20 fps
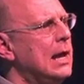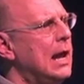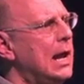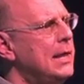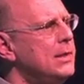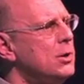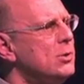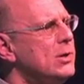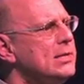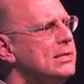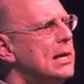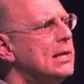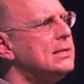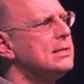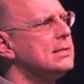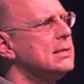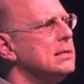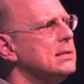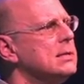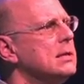And there is that
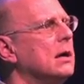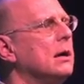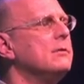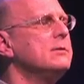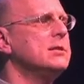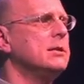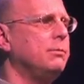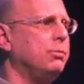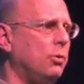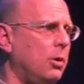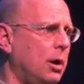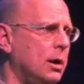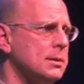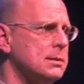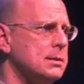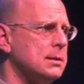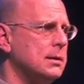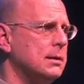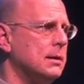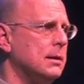sense of
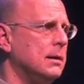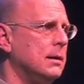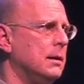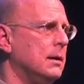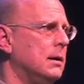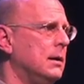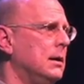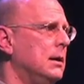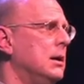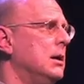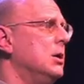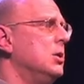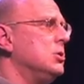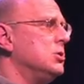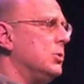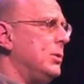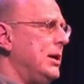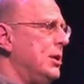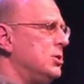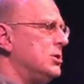surprise.
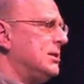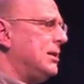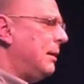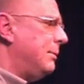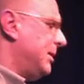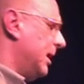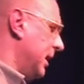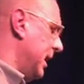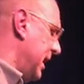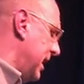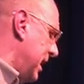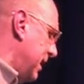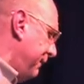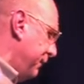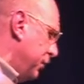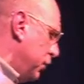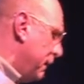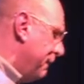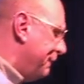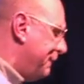So here's something.
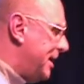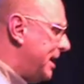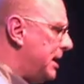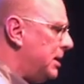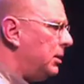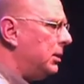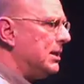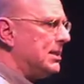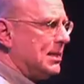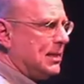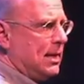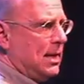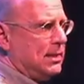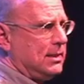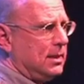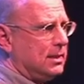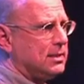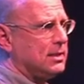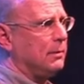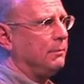If you feel a
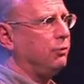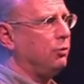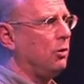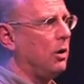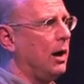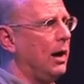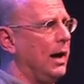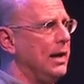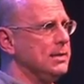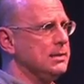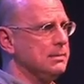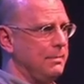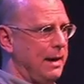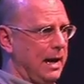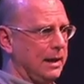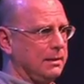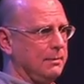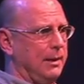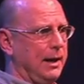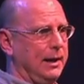sense of surprise
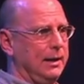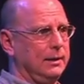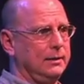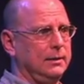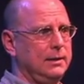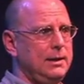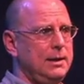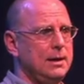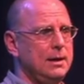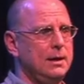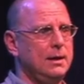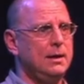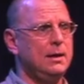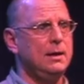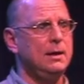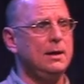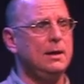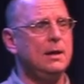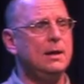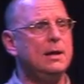mathematically,
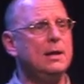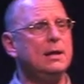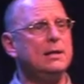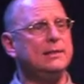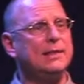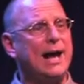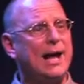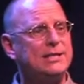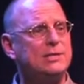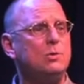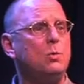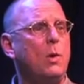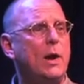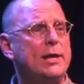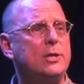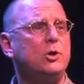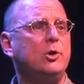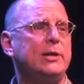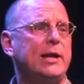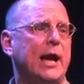that's a way
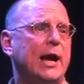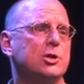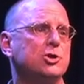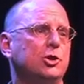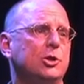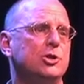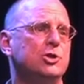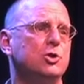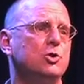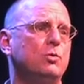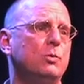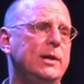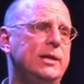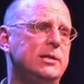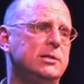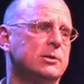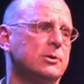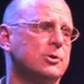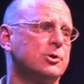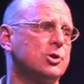you can actually do
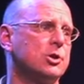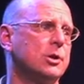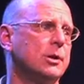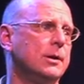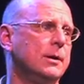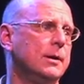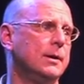research.